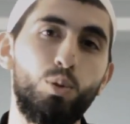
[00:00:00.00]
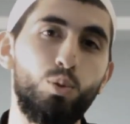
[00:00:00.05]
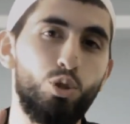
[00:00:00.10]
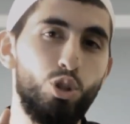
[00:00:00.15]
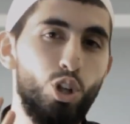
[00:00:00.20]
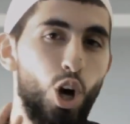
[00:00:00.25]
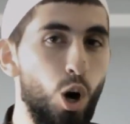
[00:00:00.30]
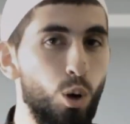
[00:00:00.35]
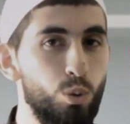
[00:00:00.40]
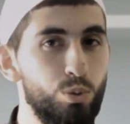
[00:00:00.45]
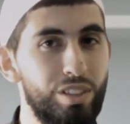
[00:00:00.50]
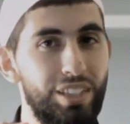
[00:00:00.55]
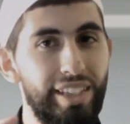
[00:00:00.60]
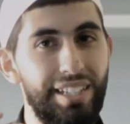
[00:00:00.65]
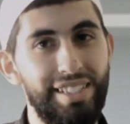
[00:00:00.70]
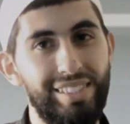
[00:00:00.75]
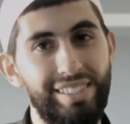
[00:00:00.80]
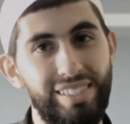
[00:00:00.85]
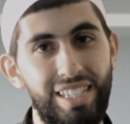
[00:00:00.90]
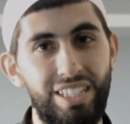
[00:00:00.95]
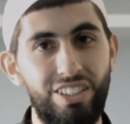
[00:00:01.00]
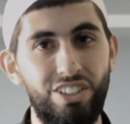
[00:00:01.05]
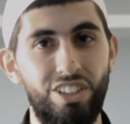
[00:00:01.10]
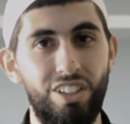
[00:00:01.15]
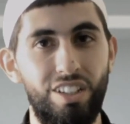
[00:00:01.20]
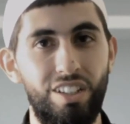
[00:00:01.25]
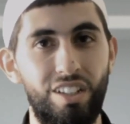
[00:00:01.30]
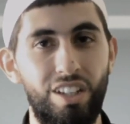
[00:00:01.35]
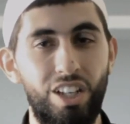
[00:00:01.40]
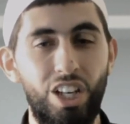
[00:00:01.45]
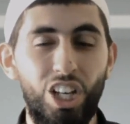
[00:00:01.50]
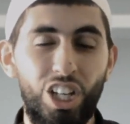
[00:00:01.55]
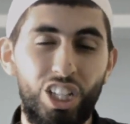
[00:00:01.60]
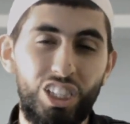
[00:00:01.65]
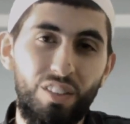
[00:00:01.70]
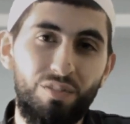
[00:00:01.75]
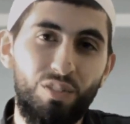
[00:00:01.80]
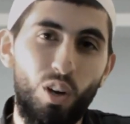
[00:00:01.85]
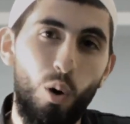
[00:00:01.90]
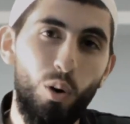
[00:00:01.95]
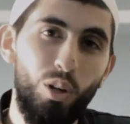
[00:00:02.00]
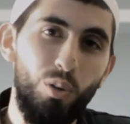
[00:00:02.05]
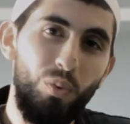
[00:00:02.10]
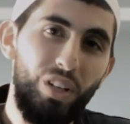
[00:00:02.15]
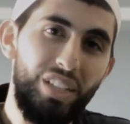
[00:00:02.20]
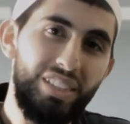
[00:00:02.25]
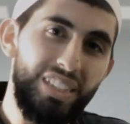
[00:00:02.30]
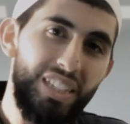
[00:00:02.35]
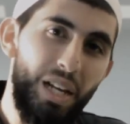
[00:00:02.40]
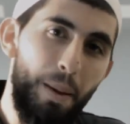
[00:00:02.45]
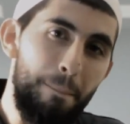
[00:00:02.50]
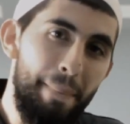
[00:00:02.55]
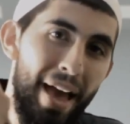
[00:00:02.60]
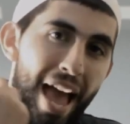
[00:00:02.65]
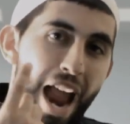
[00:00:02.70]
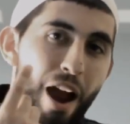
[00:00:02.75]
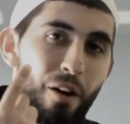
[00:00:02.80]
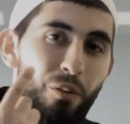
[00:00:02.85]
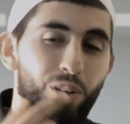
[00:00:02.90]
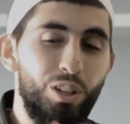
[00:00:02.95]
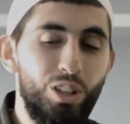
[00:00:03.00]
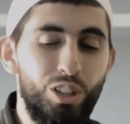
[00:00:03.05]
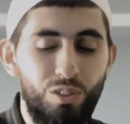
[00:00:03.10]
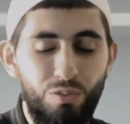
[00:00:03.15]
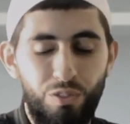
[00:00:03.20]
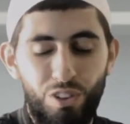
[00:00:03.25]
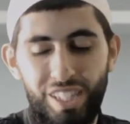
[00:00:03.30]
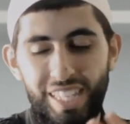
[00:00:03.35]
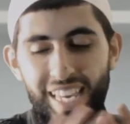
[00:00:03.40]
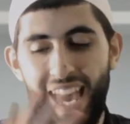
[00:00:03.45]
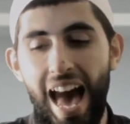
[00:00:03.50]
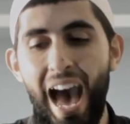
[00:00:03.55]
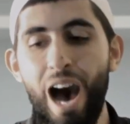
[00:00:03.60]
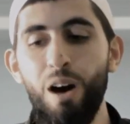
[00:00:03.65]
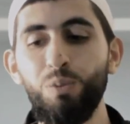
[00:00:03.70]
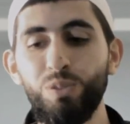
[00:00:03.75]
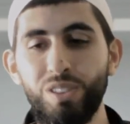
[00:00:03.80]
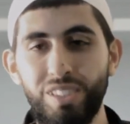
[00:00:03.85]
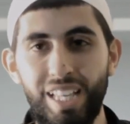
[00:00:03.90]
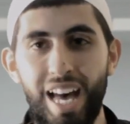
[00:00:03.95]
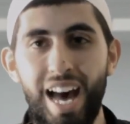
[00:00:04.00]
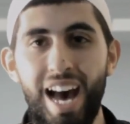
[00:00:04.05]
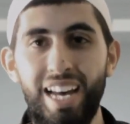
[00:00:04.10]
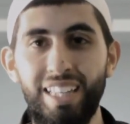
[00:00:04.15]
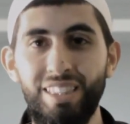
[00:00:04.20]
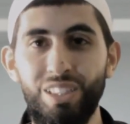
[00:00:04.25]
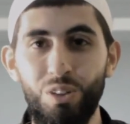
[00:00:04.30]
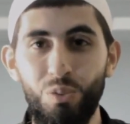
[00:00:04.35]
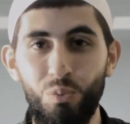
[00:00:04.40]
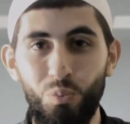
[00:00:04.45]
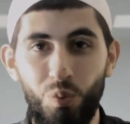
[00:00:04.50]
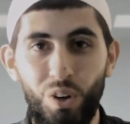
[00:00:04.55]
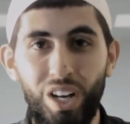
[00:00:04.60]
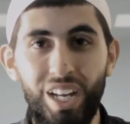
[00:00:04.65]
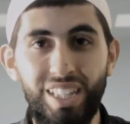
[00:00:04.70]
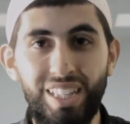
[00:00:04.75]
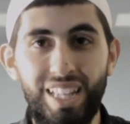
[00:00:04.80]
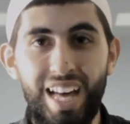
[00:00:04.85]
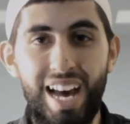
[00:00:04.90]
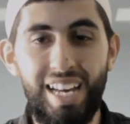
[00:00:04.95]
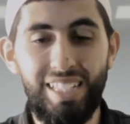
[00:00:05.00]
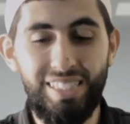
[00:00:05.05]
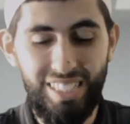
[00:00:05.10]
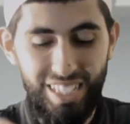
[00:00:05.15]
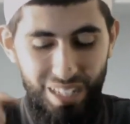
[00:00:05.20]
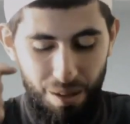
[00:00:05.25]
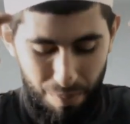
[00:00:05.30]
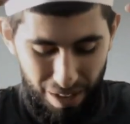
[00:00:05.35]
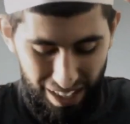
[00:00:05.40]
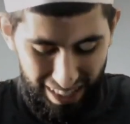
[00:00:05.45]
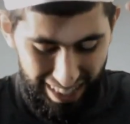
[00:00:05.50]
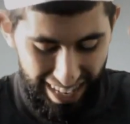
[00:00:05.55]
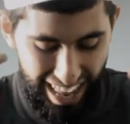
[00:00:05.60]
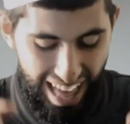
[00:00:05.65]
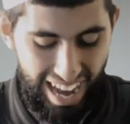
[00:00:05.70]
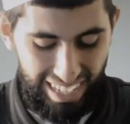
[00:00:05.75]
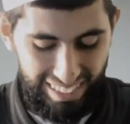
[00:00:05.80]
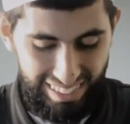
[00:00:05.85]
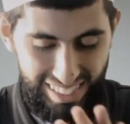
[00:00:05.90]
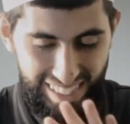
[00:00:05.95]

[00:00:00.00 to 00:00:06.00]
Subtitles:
you should OT decision. Cause if the only reason you're marrying her is for the outside, then realize you're gonna be locked